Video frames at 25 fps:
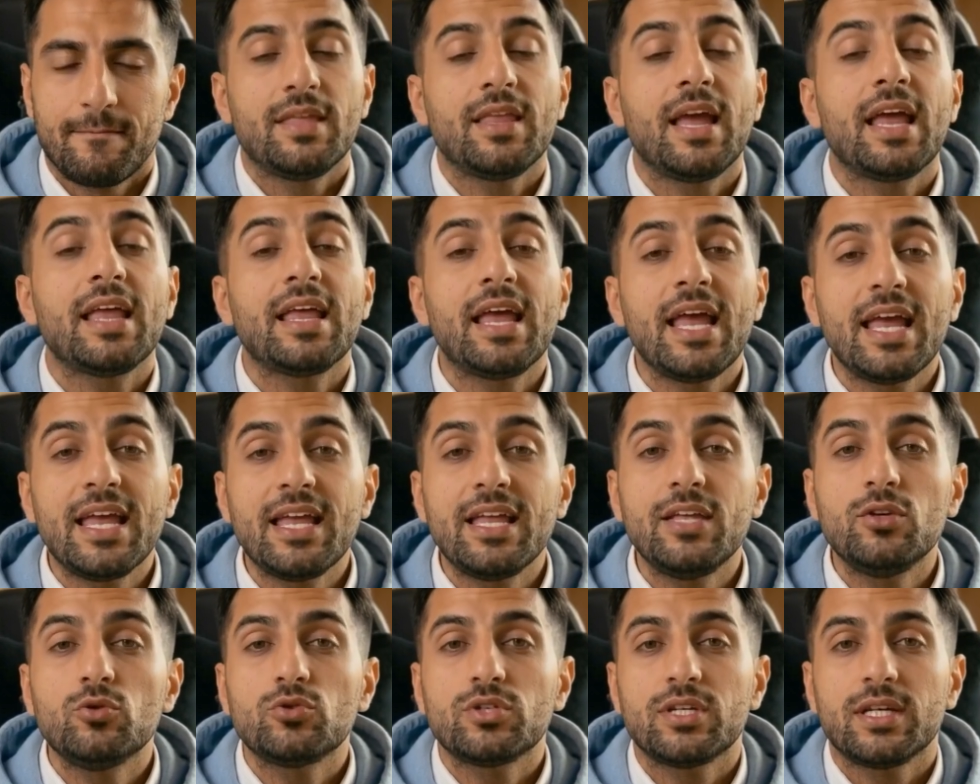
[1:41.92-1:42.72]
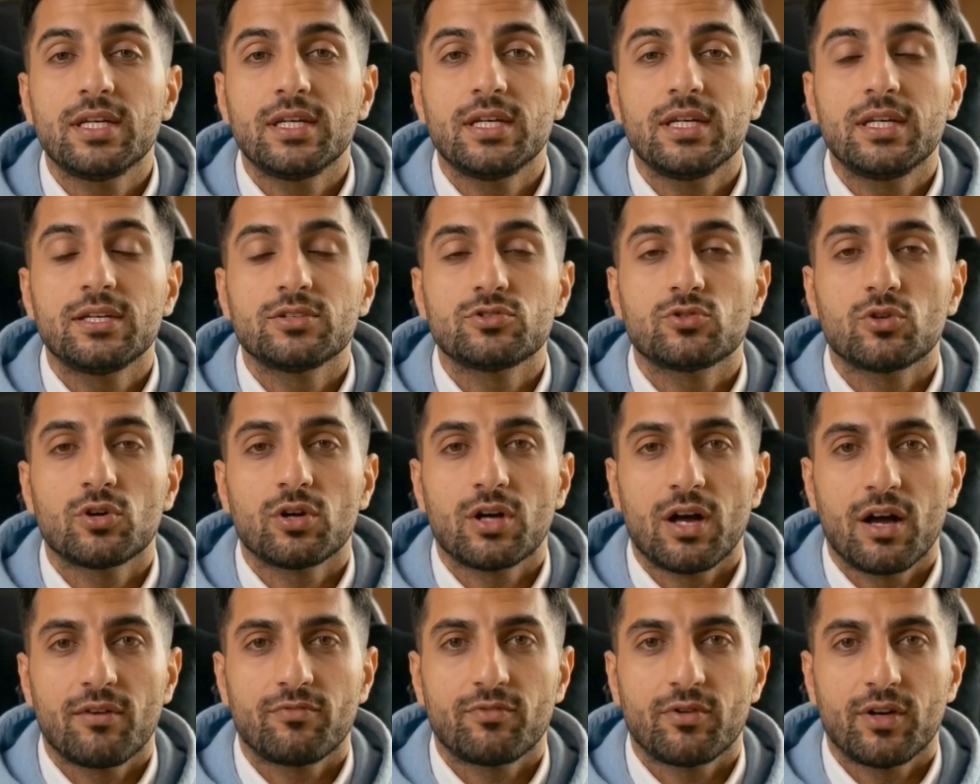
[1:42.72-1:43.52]
then any utilities you're
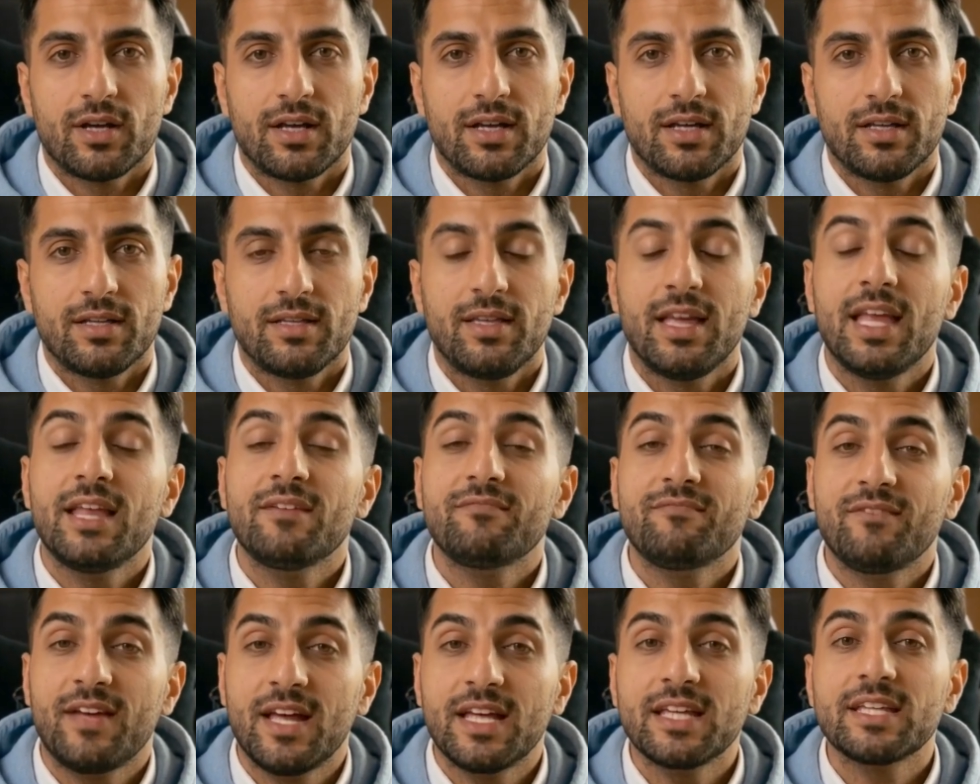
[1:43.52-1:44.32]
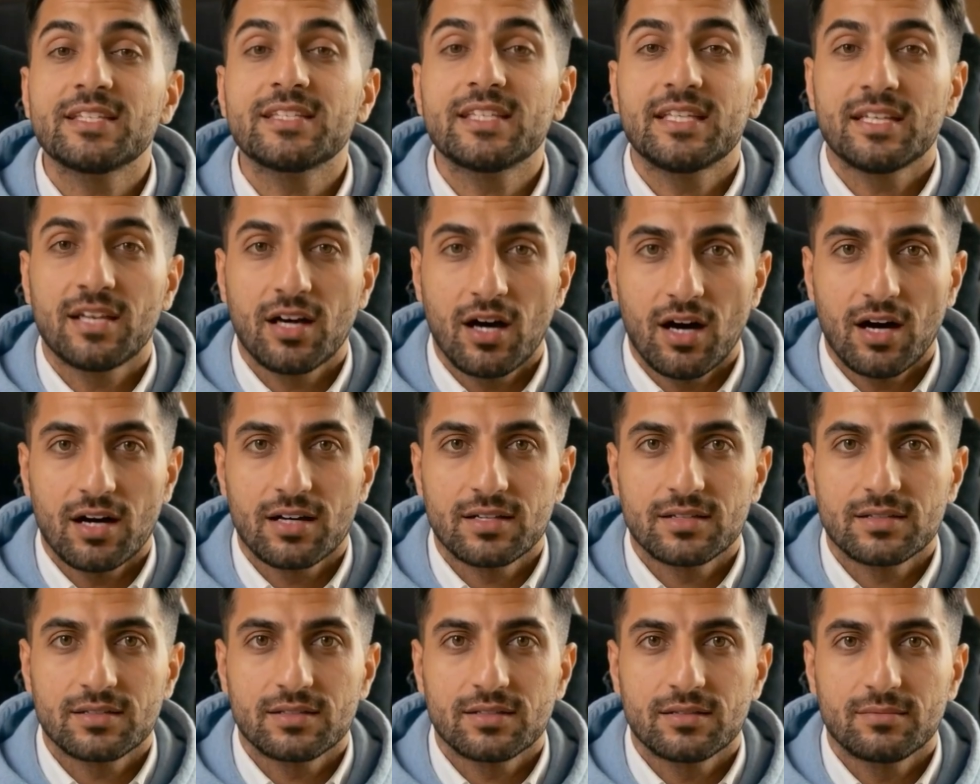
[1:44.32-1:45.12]
covering, then vacancy
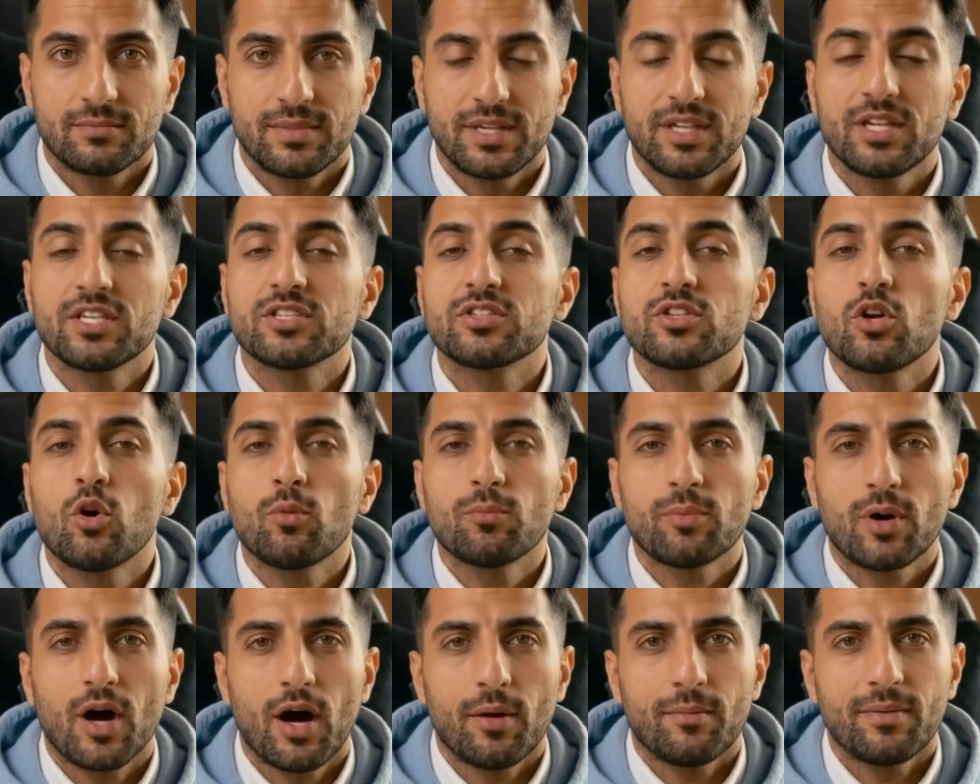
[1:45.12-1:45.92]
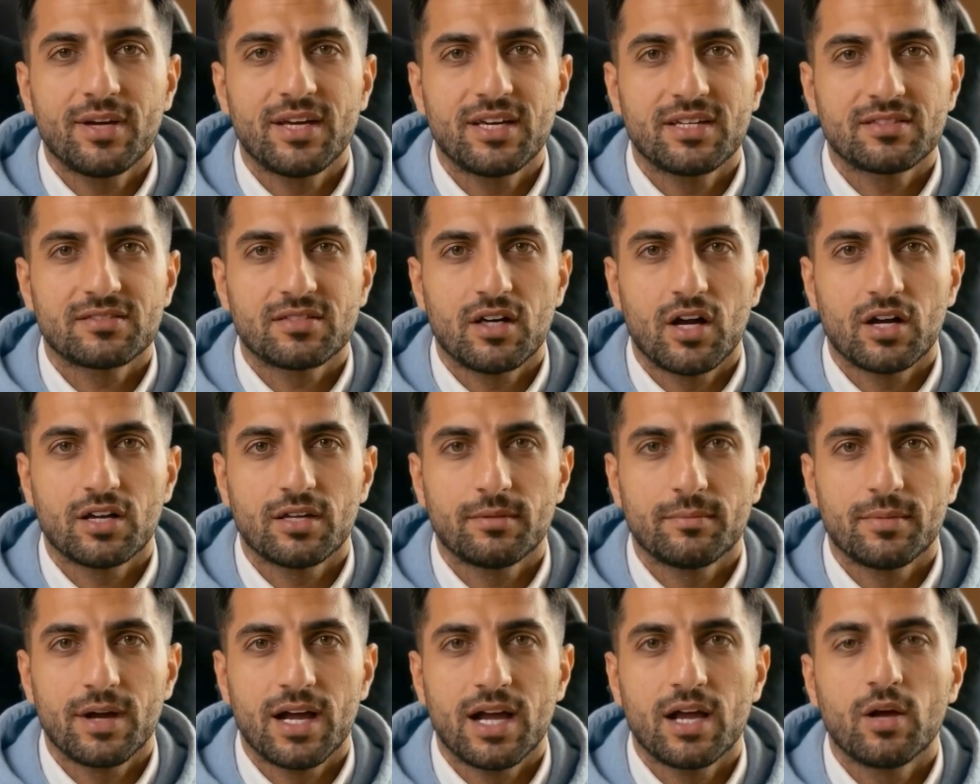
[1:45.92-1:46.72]
costs, because no property is
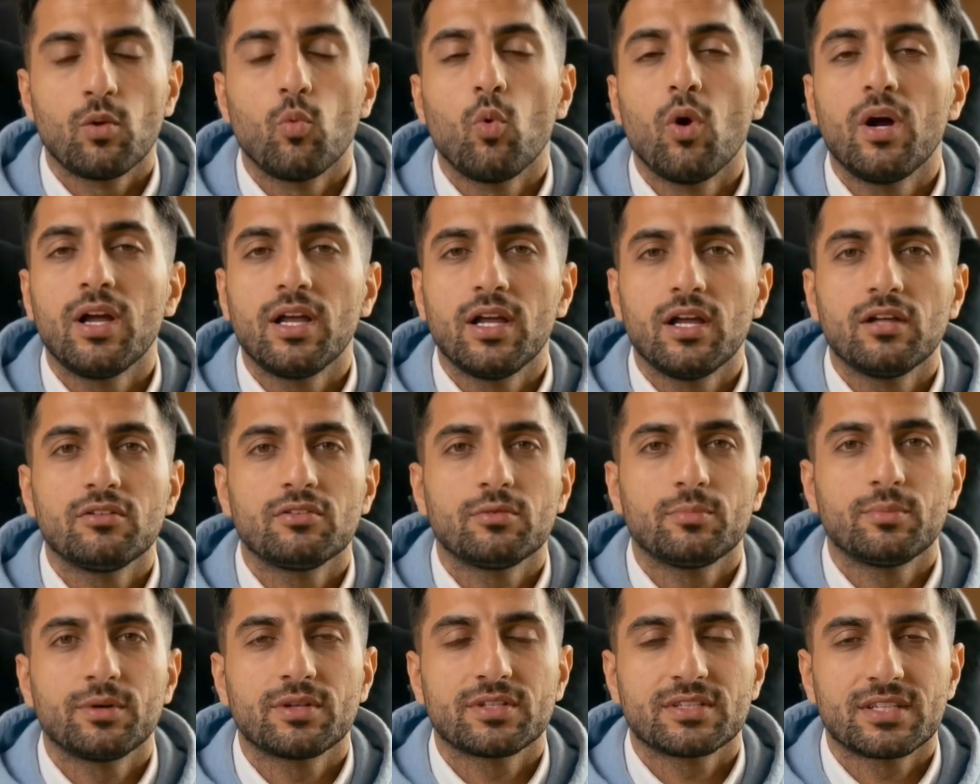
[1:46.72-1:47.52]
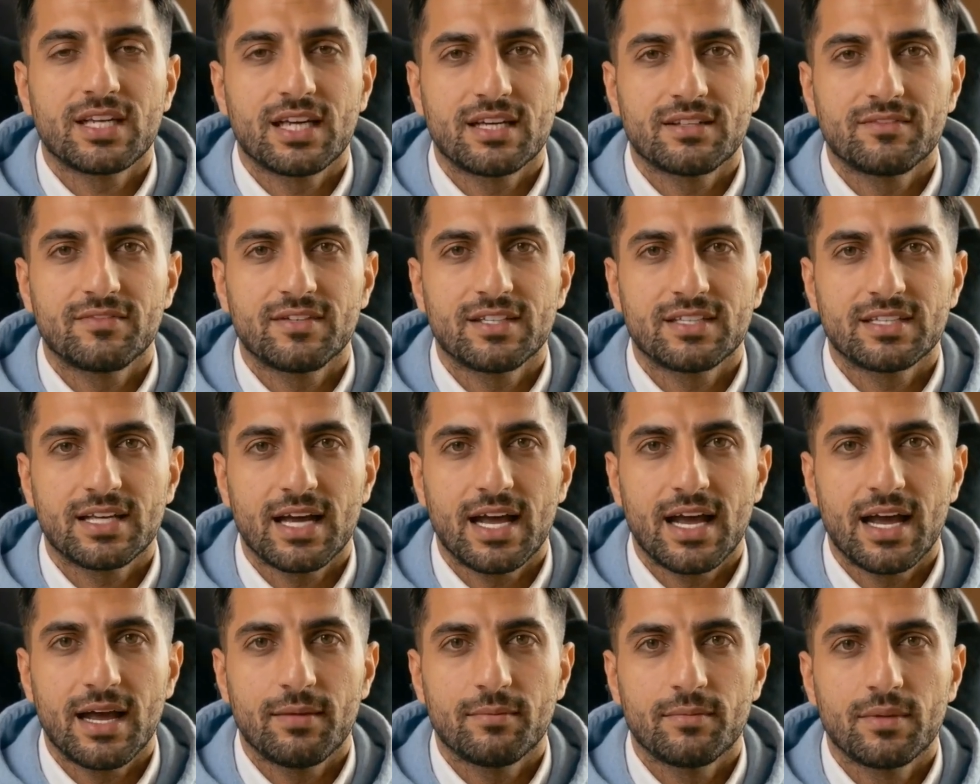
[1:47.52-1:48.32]
occupied 100% of the
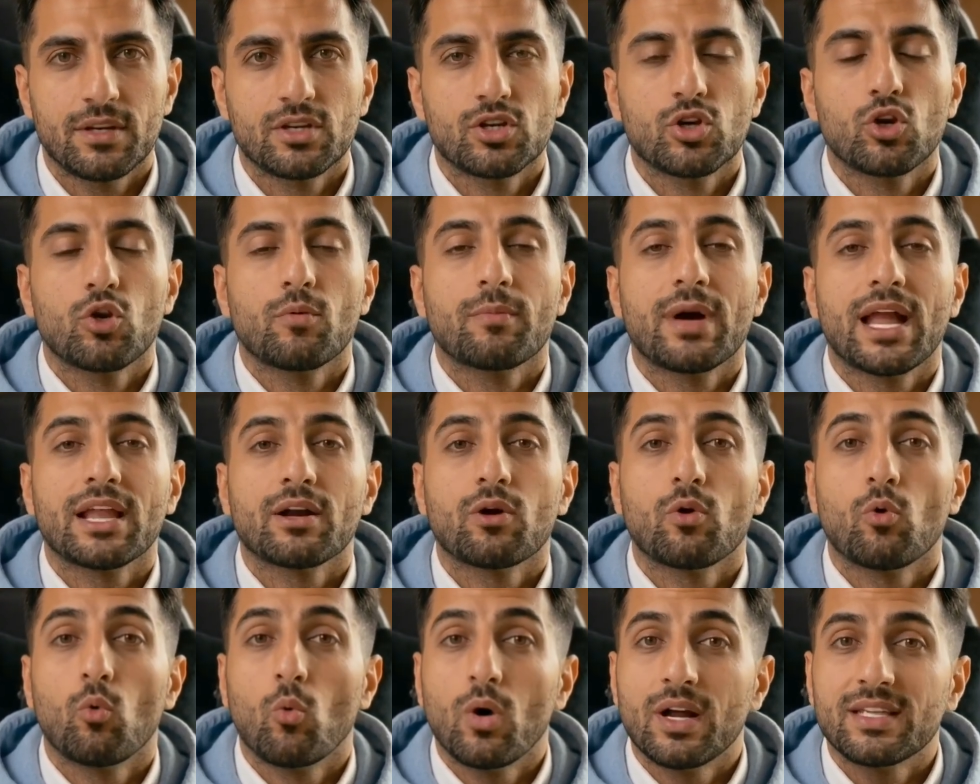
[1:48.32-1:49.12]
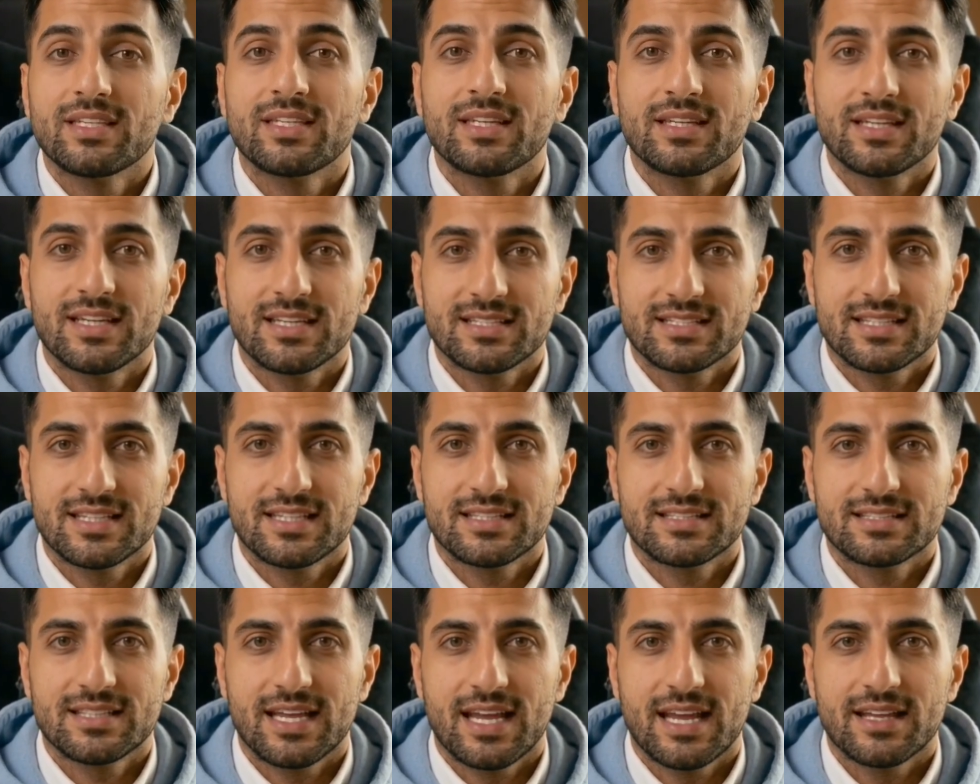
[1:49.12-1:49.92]
time, no matter what the
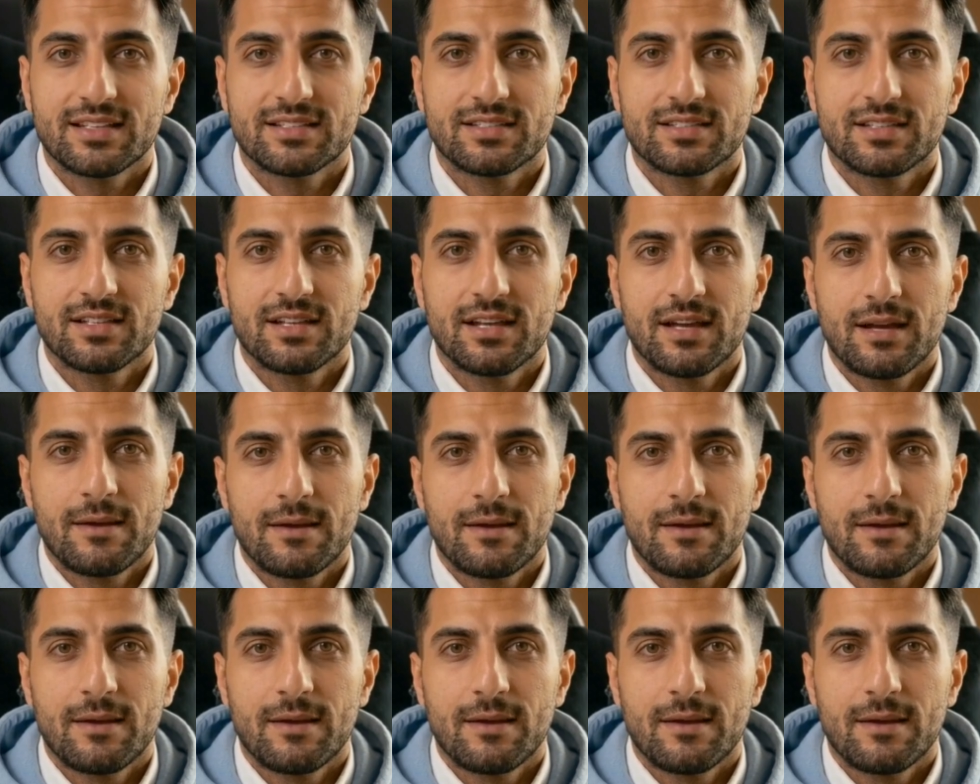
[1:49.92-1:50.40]
listing says.